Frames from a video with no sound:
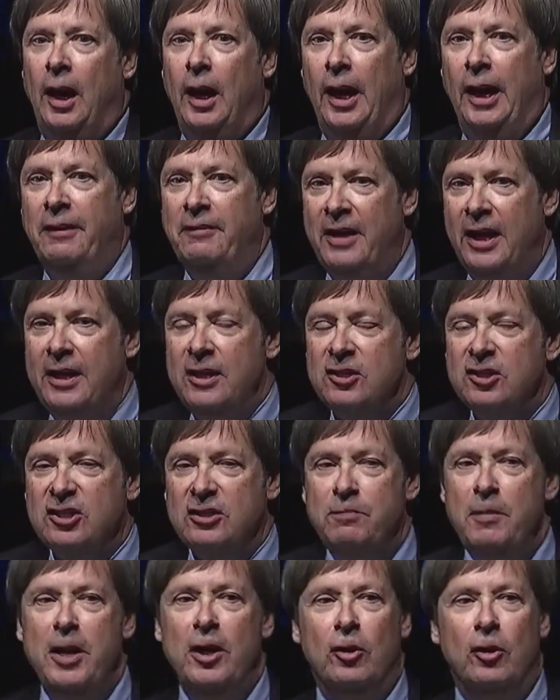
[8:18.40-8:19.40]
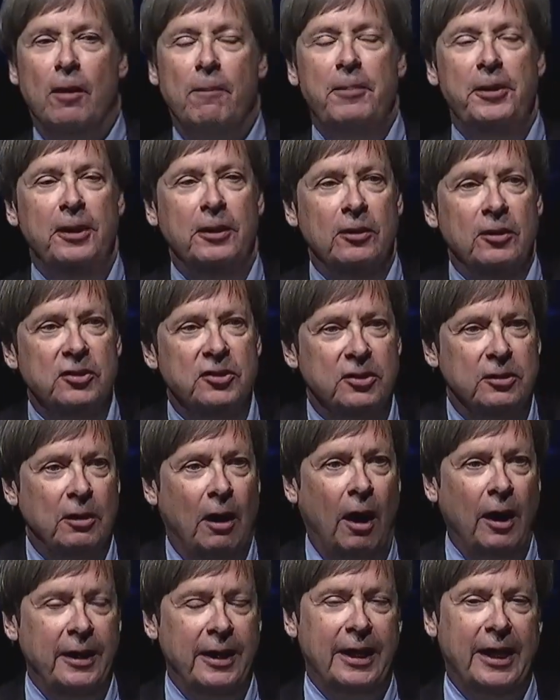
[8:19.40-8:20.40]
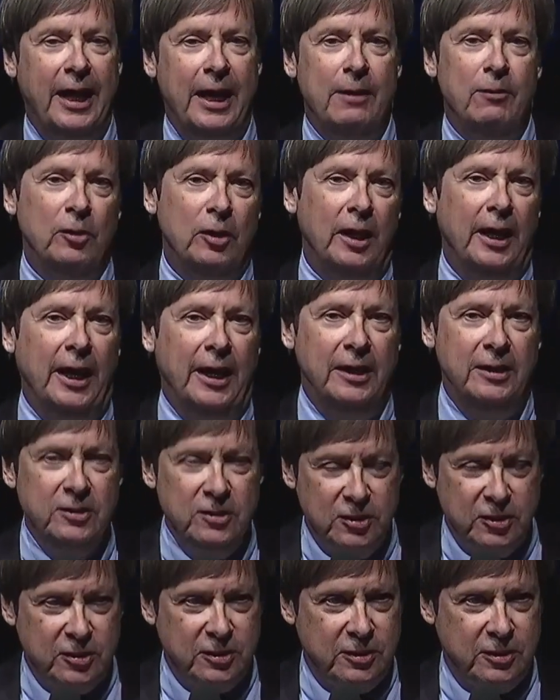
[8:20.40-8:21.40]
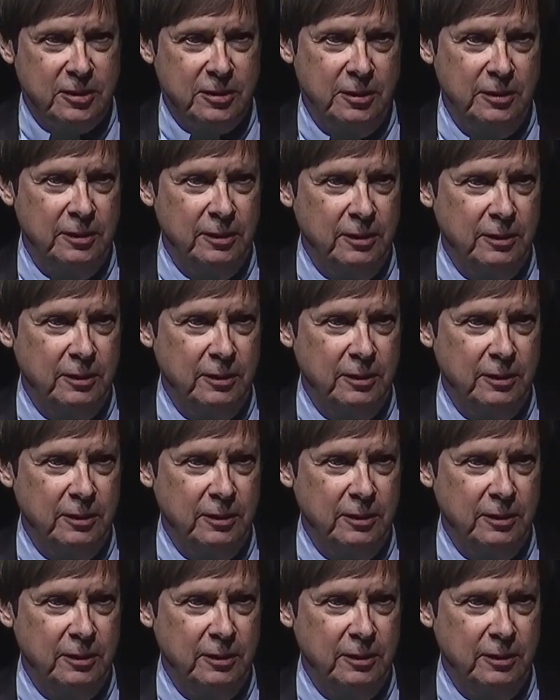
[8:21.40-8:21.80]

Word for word: and then a smear appears on the camera lens.